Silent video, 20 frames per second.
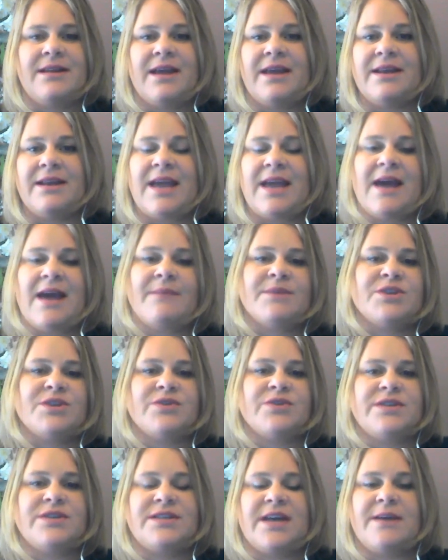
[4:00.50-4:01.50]
and
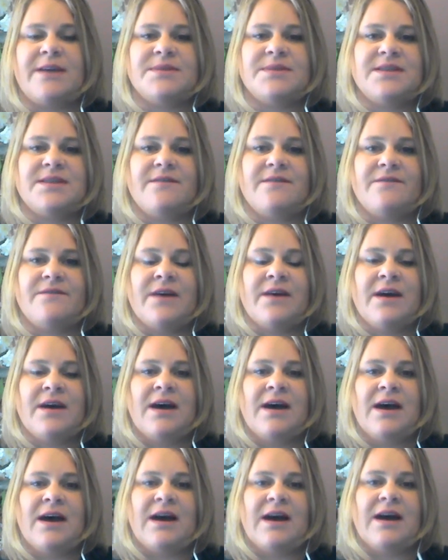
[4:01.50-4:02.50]
chemistry types of
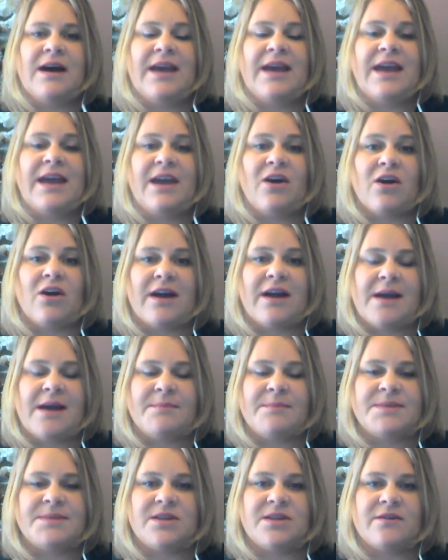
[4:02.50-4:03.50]
AR
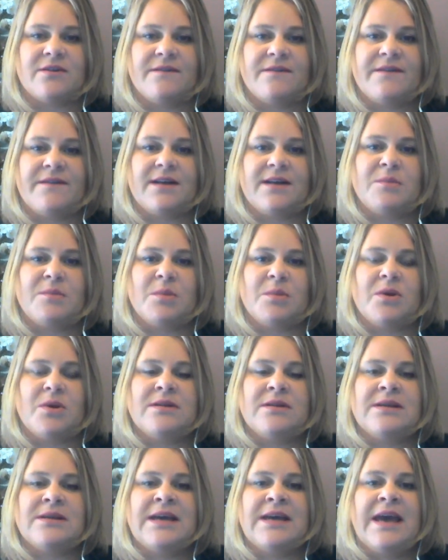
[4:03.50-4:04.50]
apps that are
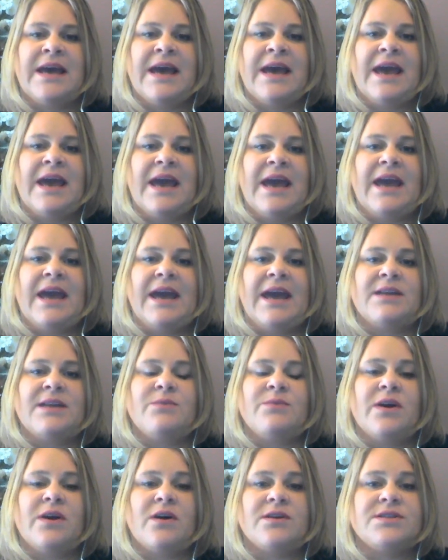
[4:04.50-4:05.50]
available.
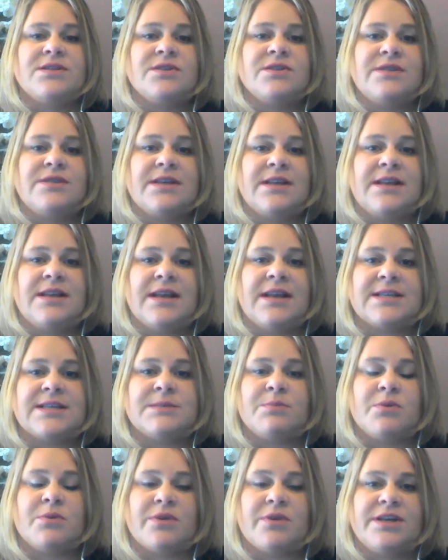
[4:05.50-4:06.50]
And we also did an
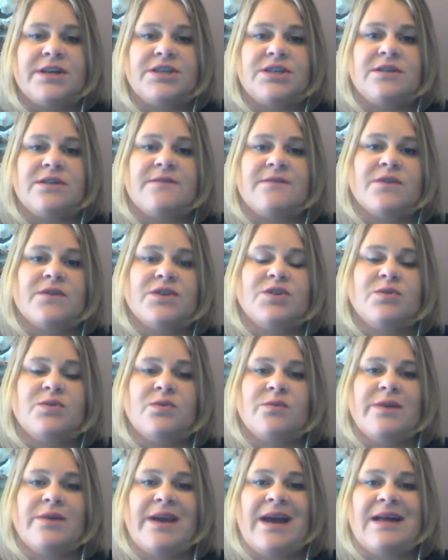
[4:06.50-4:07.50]
exploration of
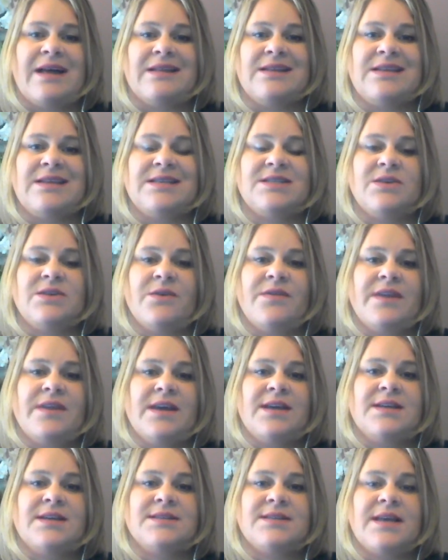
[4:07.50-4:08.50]
virtual reality. So
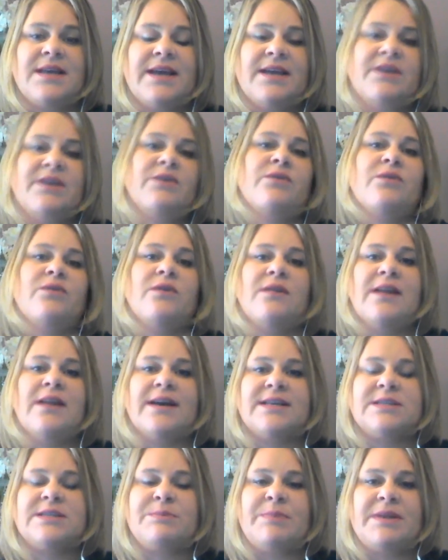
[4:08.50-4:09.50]
things like Google
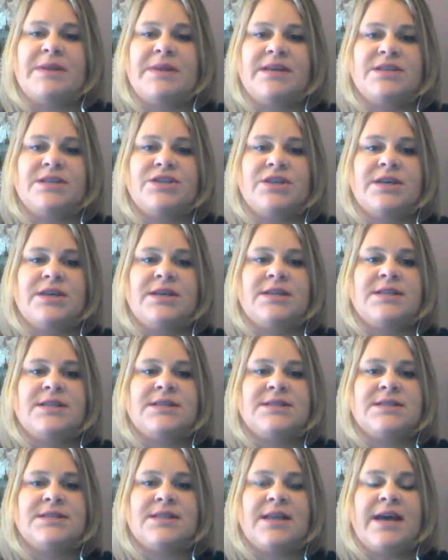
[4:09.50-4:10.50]

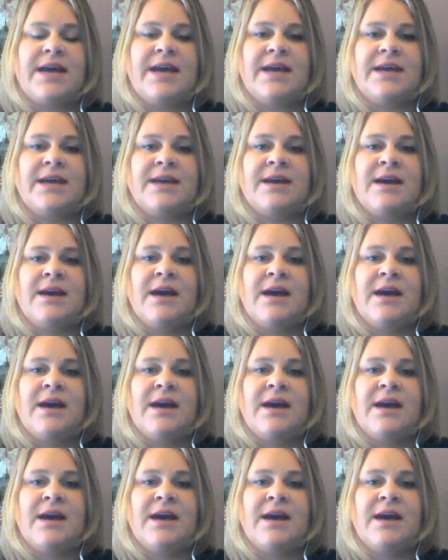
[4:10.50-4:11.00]
Expeditions, like